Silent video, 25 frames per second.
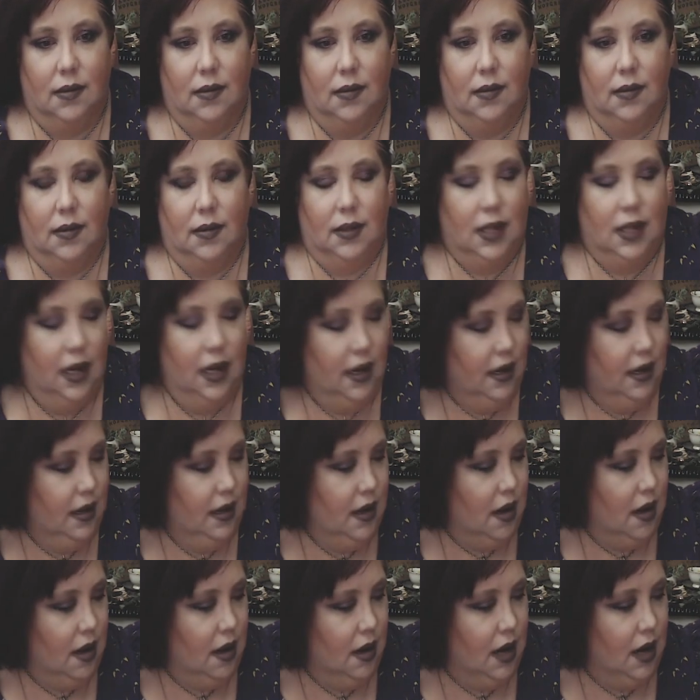They
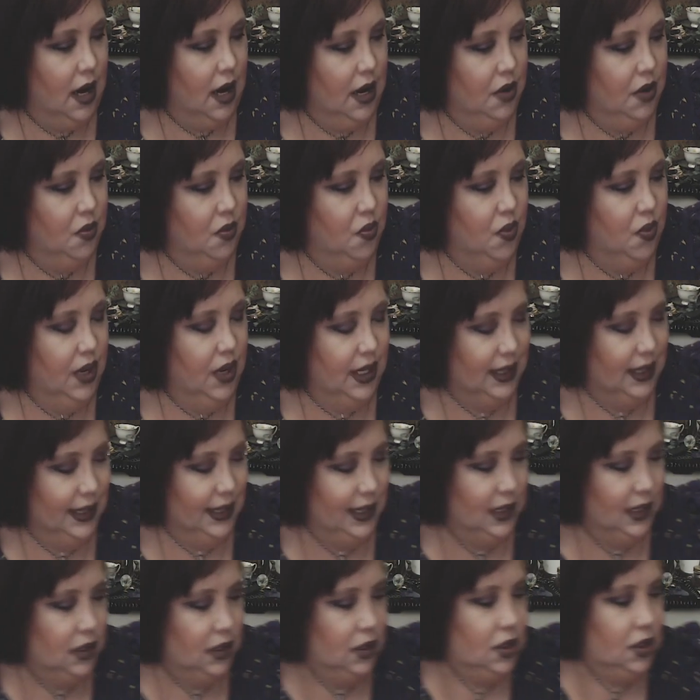are
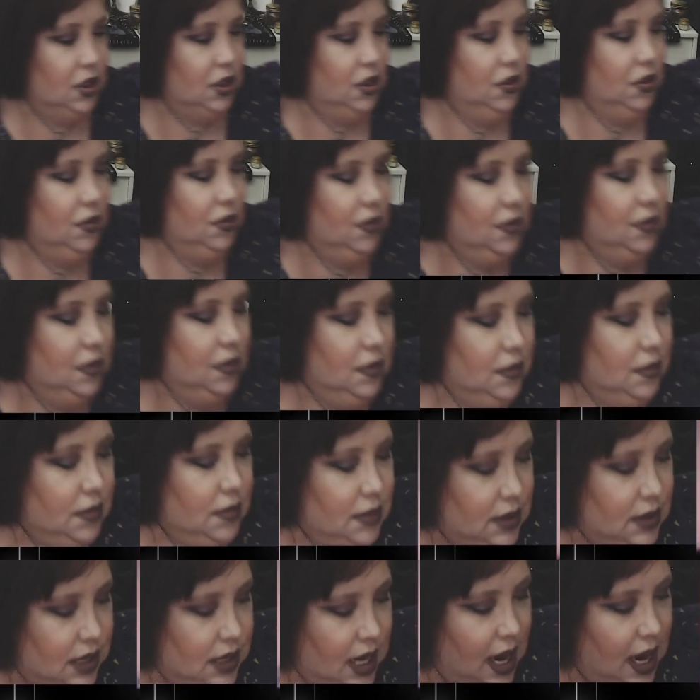unwilling to
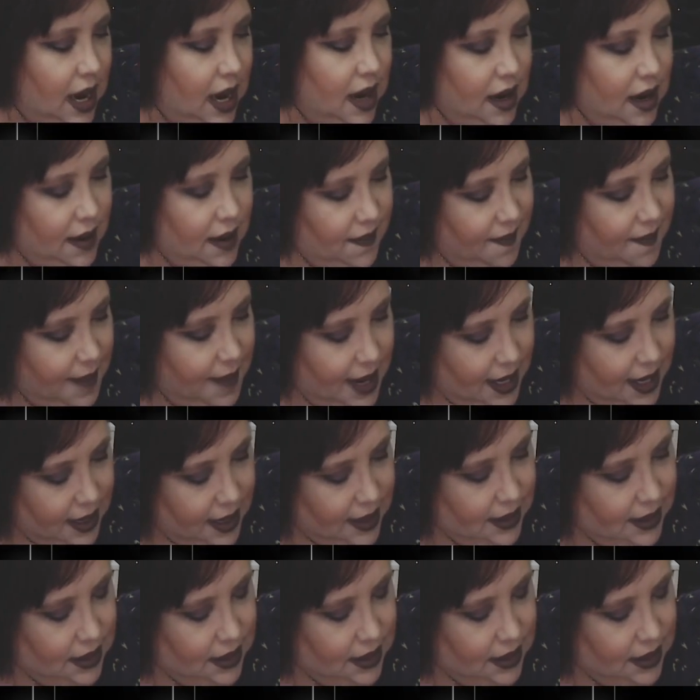cave. MAGA is